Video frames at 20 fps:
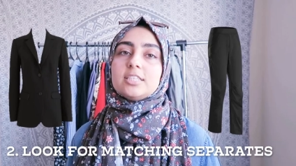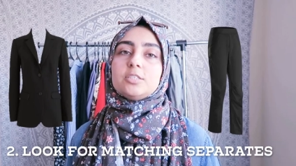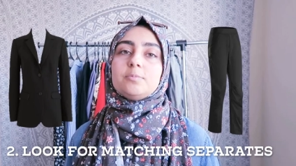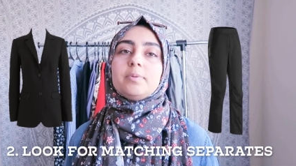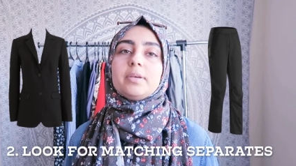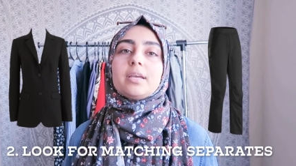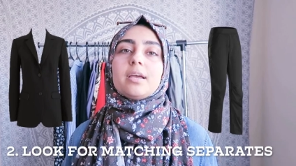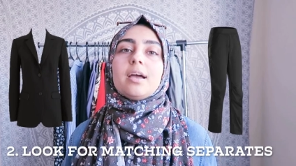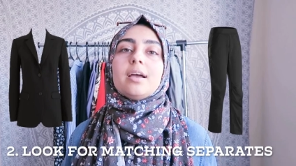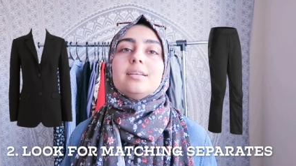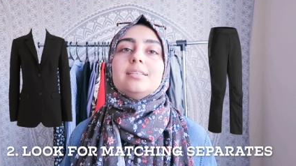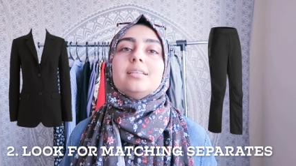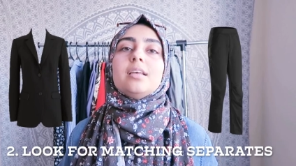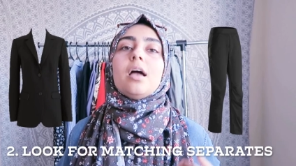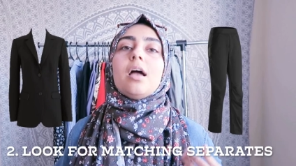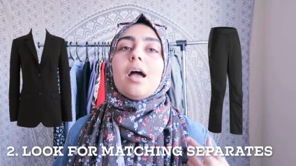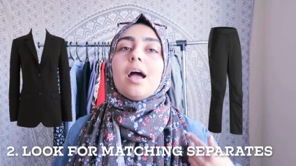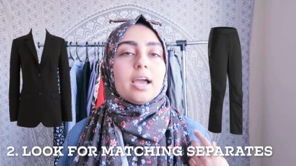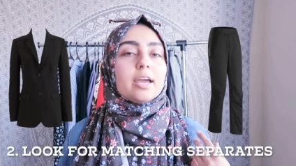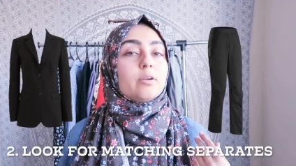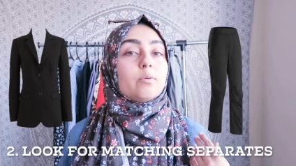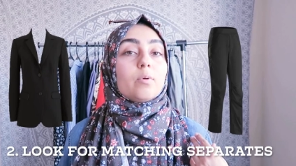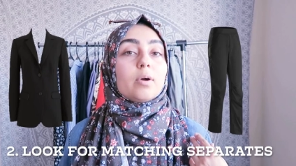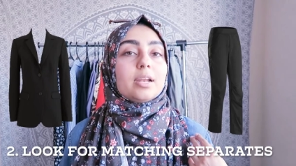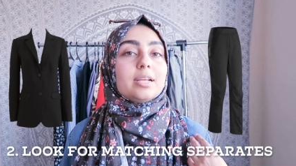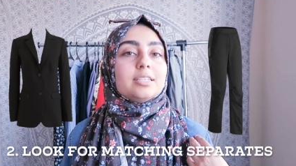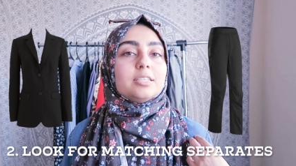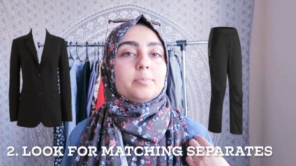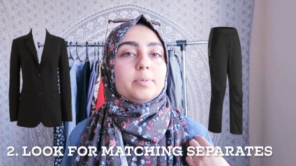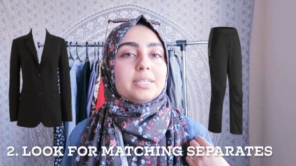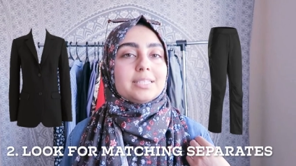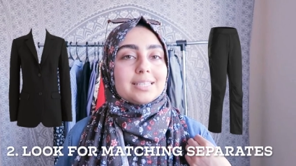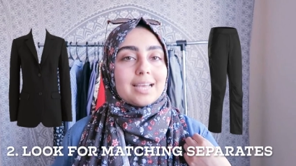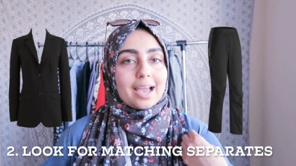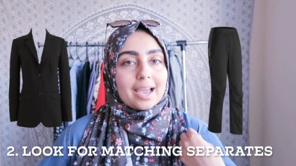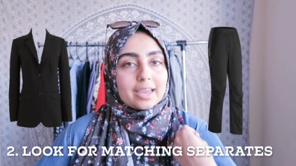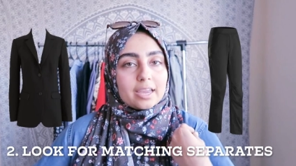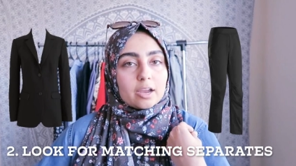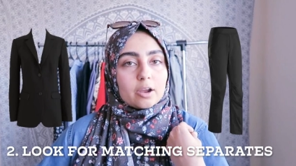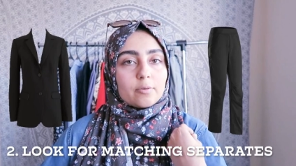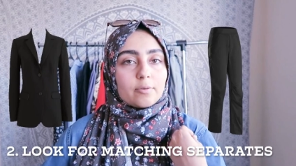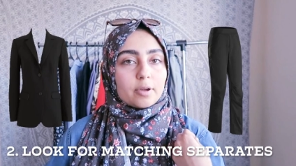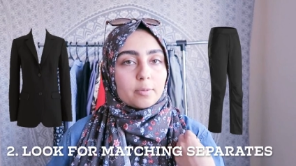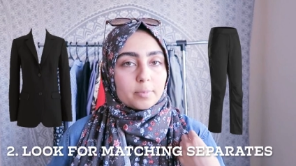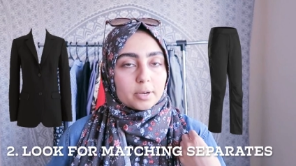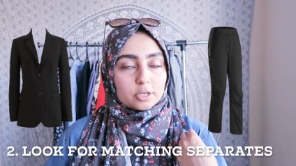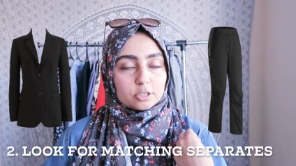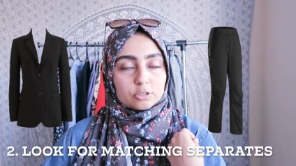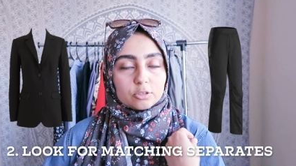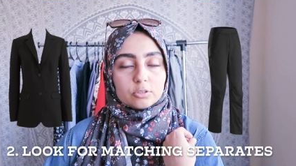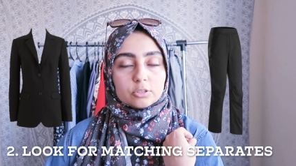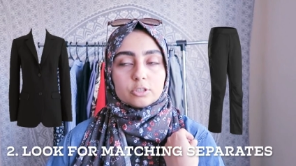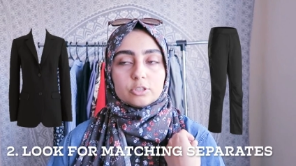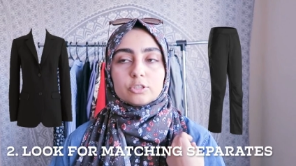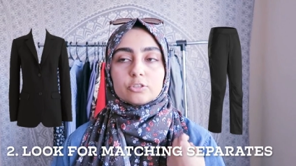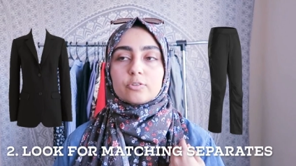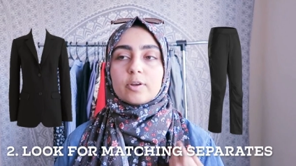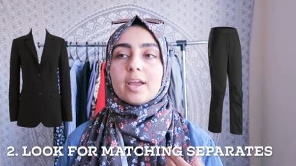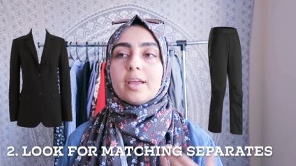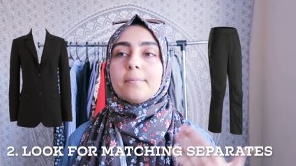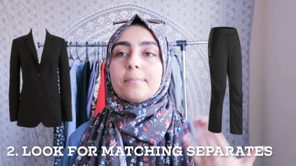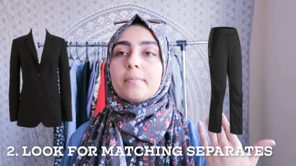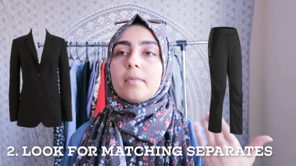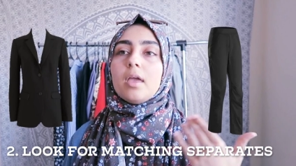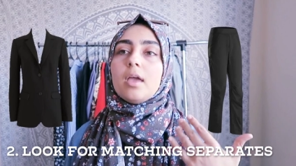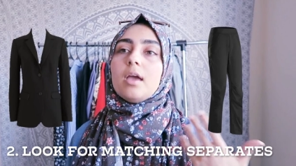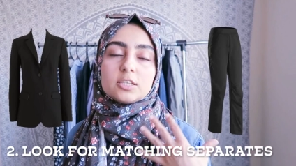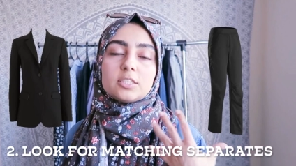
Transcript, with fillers: just because I don't want it to be tight around my shoulders, right?